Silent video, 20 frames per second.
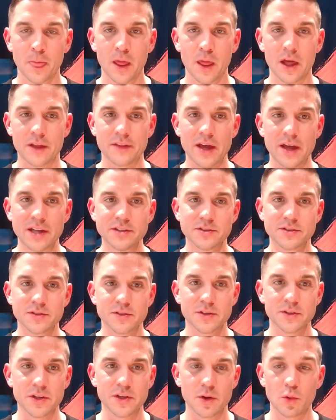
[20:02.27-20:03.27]
And that's,
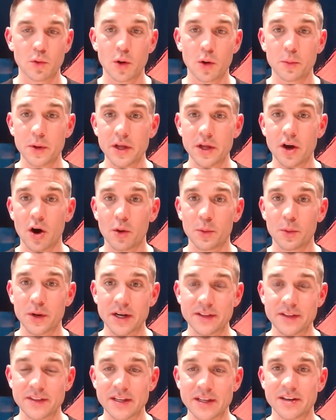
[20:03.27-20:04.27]
what we all
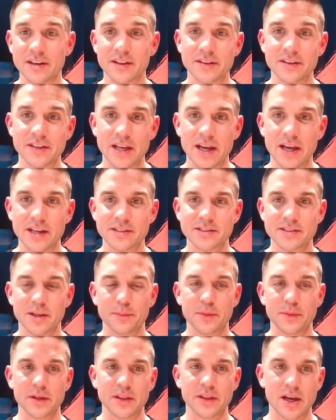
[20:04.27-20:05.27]
want at the end of the day. It's
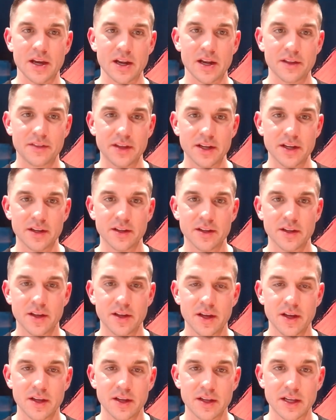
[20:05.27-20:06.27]
something that I think
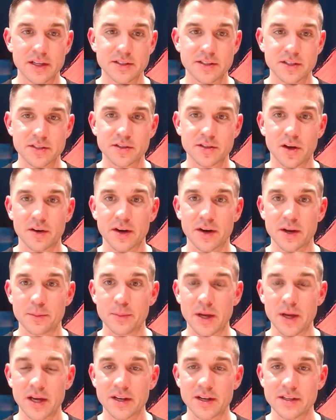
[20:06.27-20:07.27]
gets us all out of
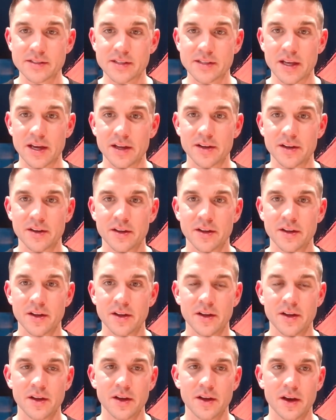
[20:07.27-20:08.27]
bed, is that
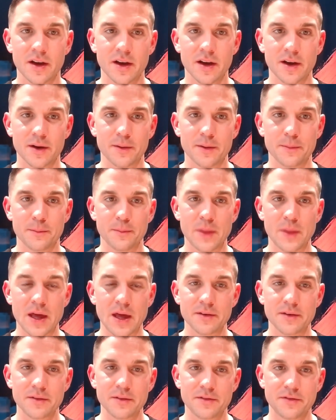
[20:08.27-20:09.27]

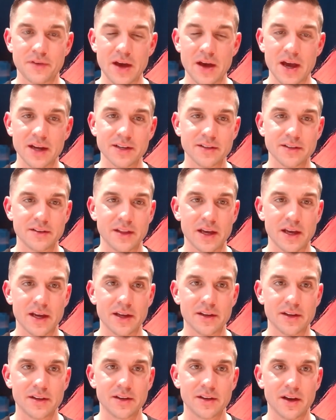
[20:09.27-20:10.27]
that fact
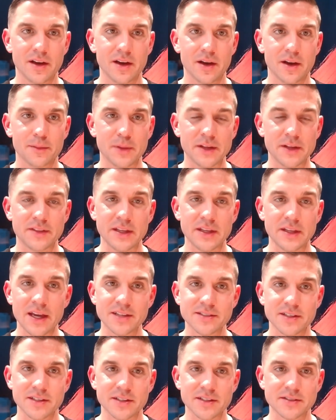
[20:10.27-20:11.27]
that at the
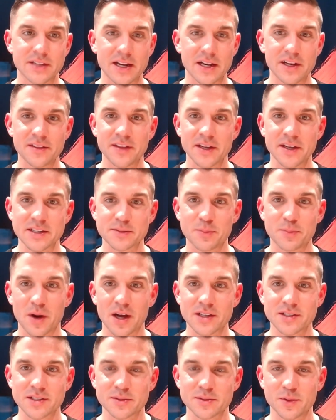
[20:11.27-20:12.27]
essence, anything is
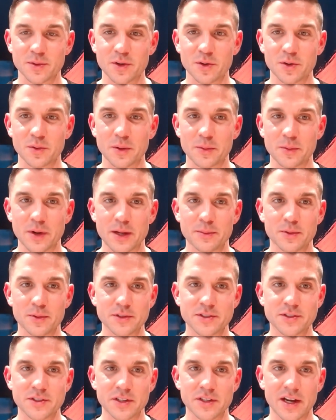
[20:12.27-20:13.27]
possible when we're able
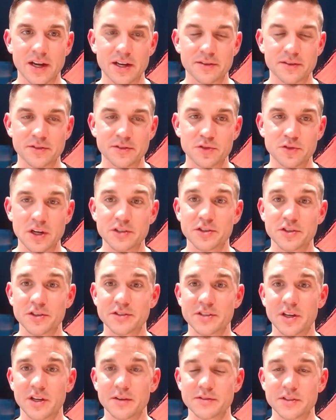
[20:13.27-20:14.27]
to kind of stretch
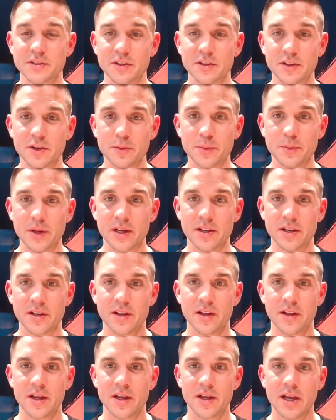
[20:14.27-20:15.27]
ourselves a little bit
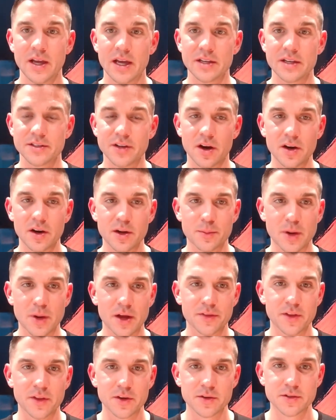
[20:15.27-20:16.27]
and talk
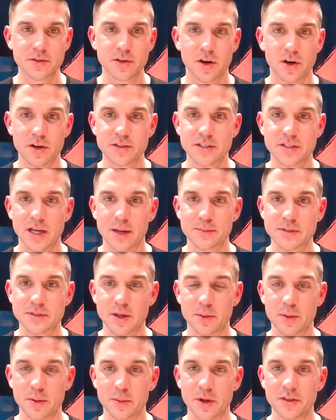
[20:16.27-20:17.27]
about those hard times
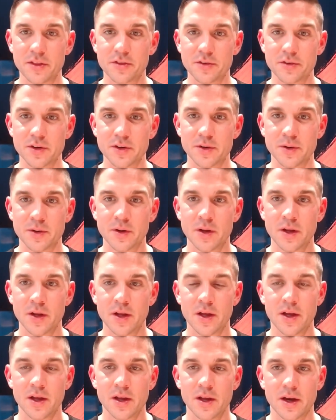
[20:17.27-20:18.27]
that we went through,
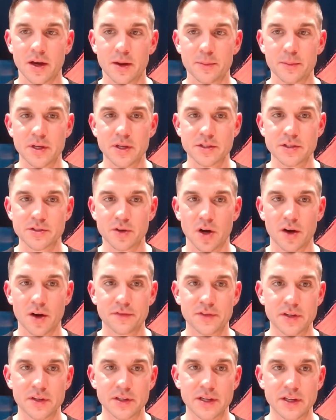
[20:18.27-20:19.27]
because you
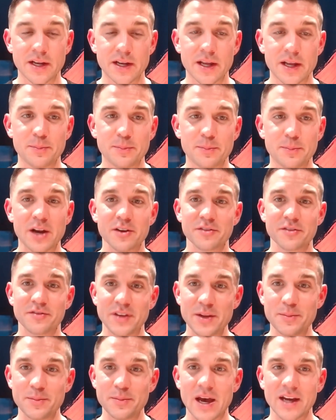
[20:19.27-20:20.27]
often get a better
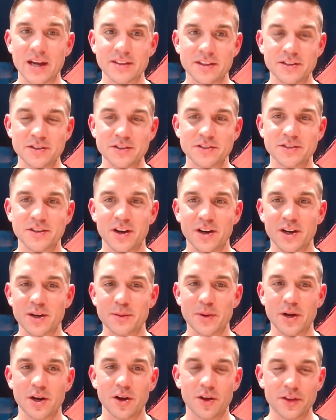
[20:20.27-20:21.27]
feedback than just talking
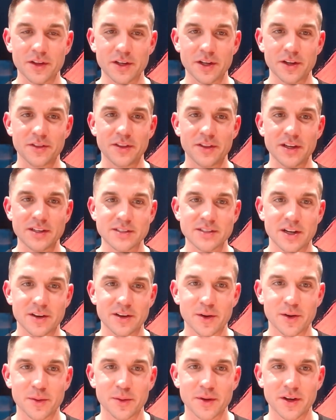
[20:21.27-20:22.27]
about all the good things that are
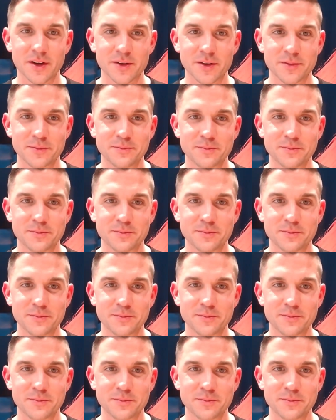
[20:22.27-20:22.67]
going on.